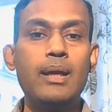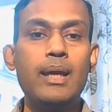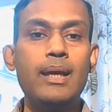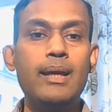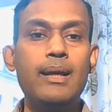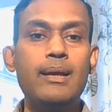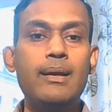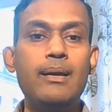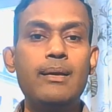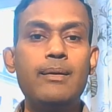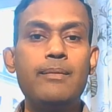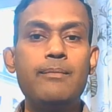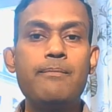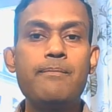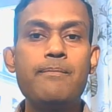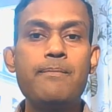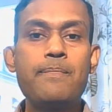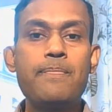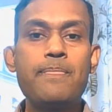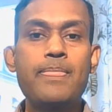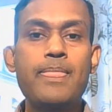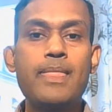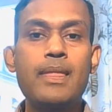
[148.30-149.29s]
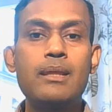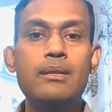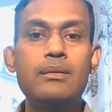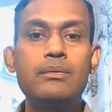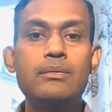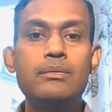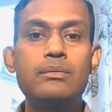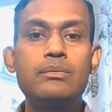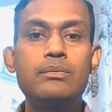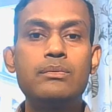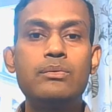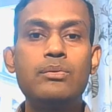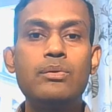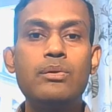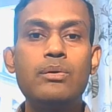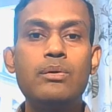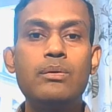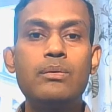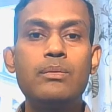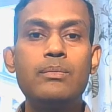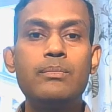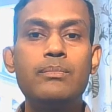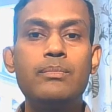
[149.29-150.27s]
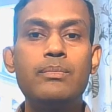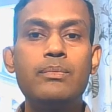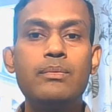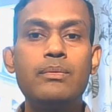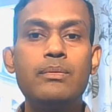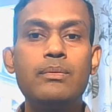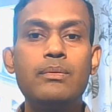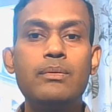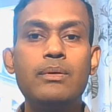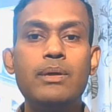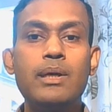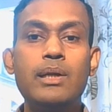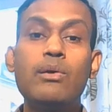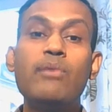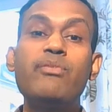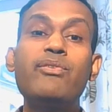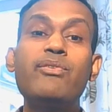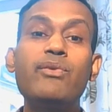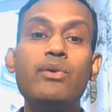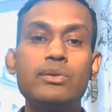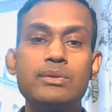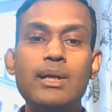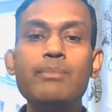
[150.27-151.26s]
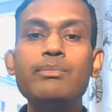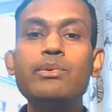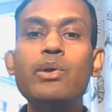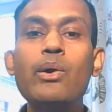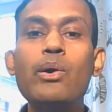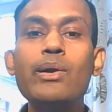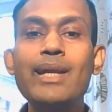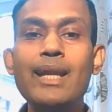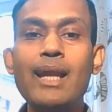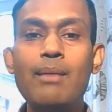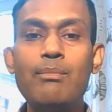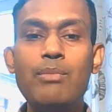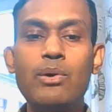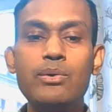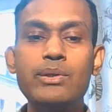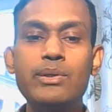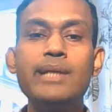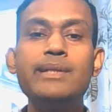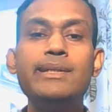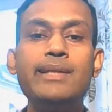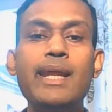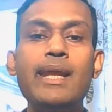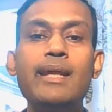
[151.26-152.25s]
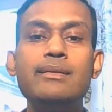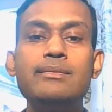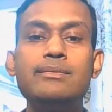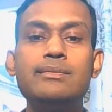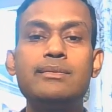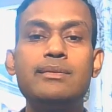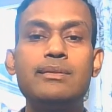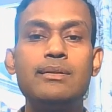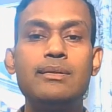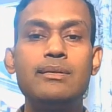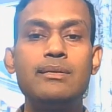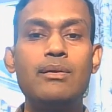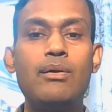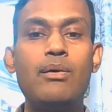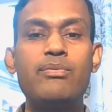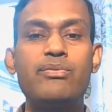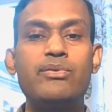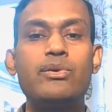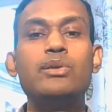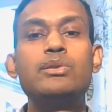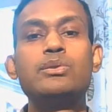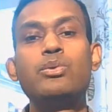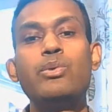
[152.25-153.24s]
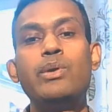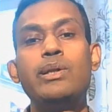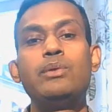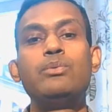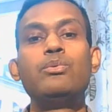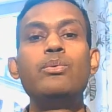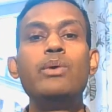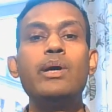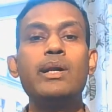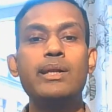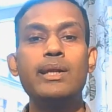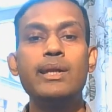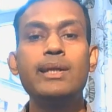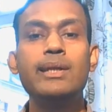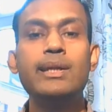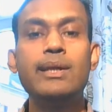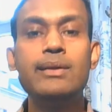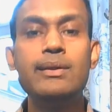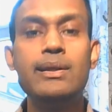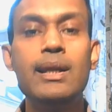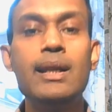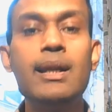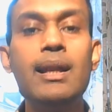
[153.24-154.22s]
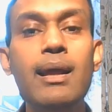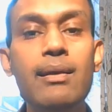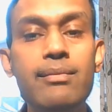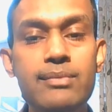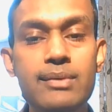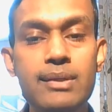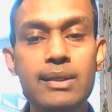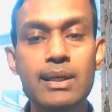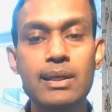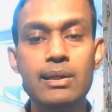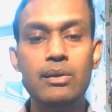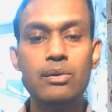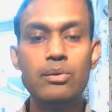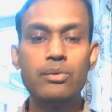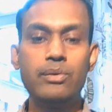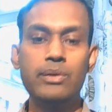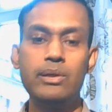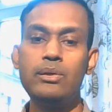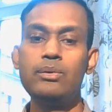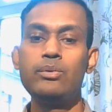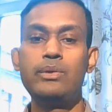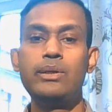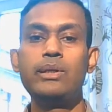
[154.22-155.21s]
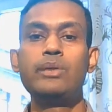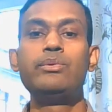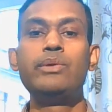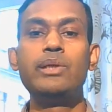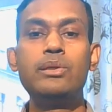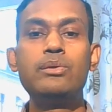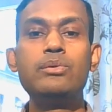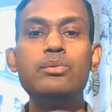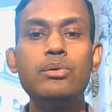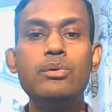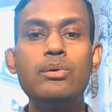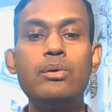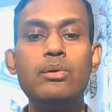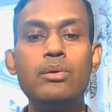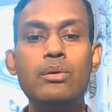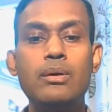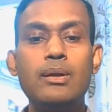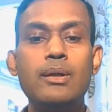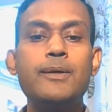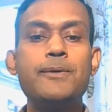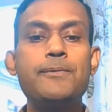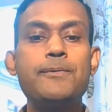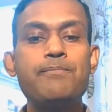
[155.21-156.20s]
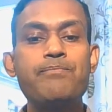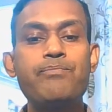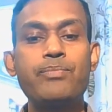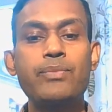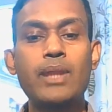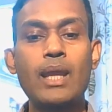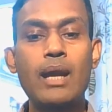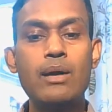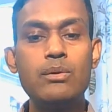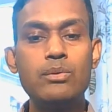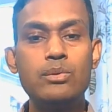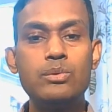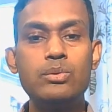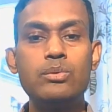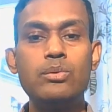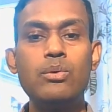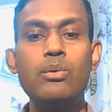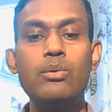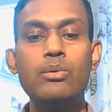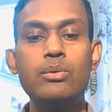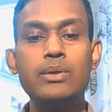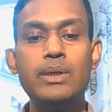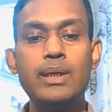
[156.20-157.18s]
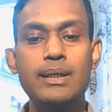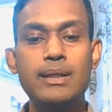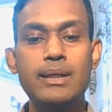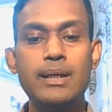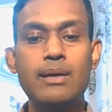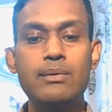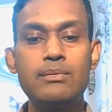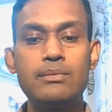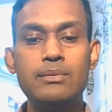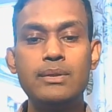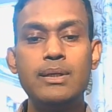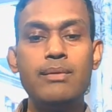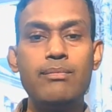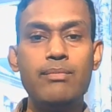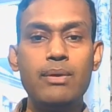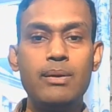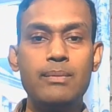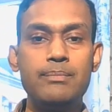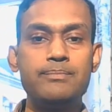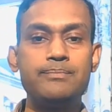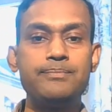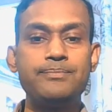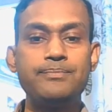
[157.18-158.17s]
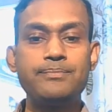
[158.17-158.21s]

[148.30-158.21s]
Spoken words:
Um, so, and of course, I'm talking about the taste. Of course, when you're working in a real life scenario, you need to know how to code and how to develop.